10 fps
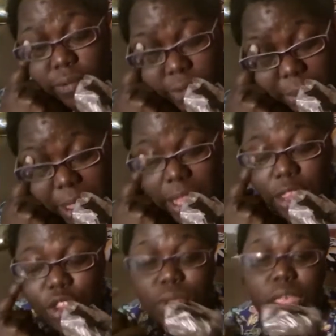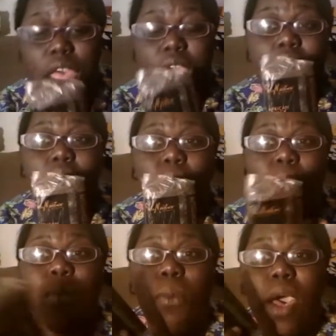If I'm not too tired, I
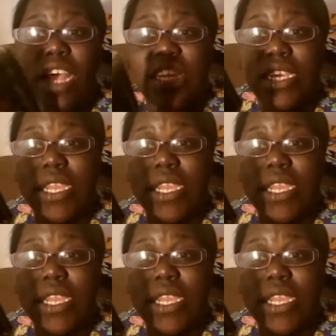will wash